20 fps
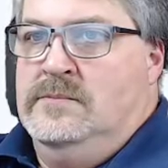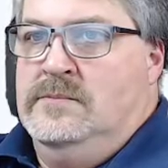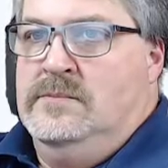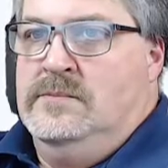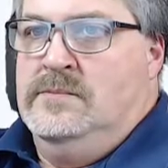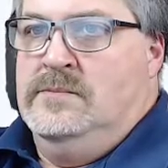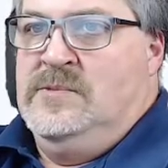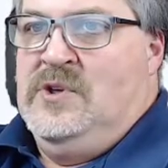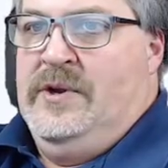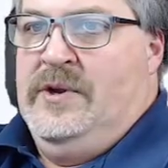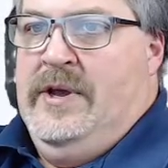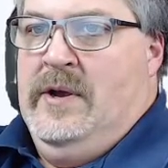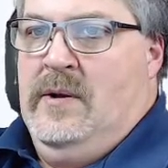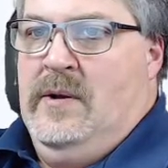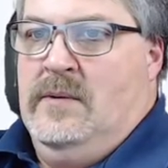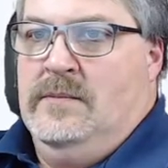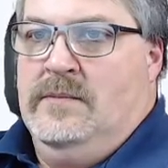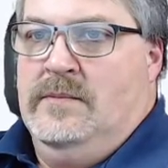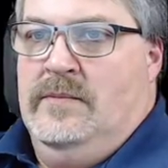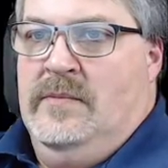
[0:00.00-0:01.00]
So
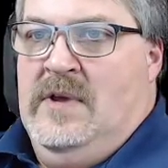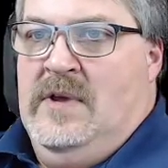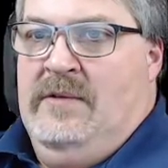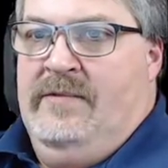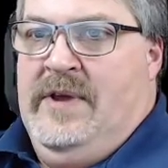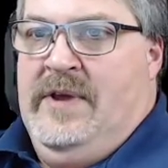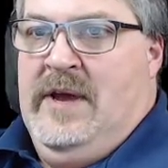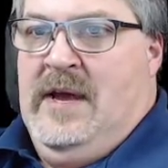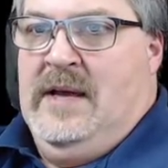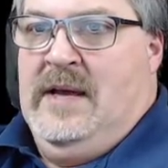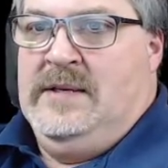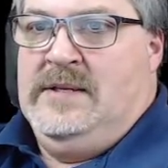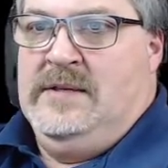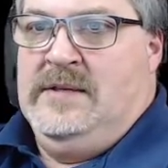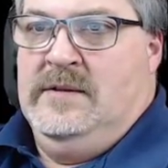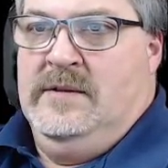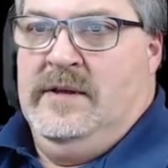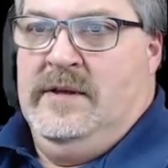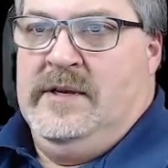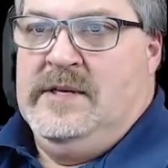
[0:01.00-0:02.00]
now I've got
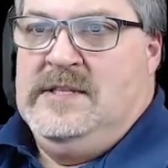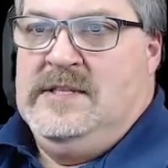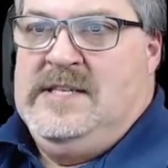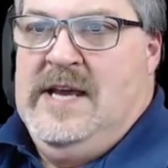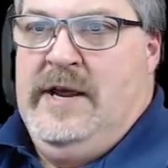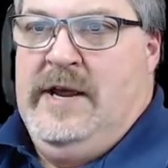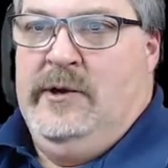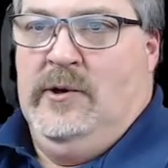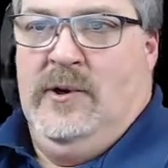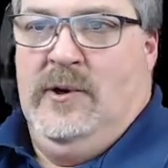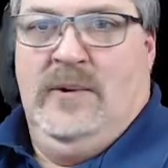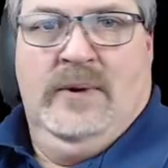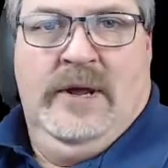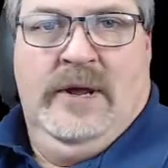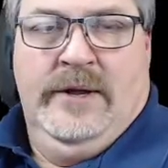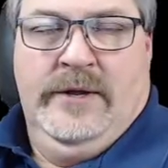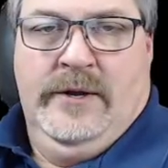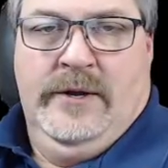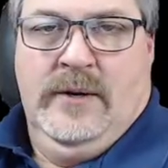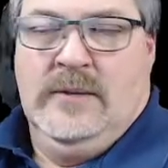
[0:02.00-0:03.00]
the container right
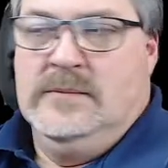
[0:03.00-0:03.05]
here.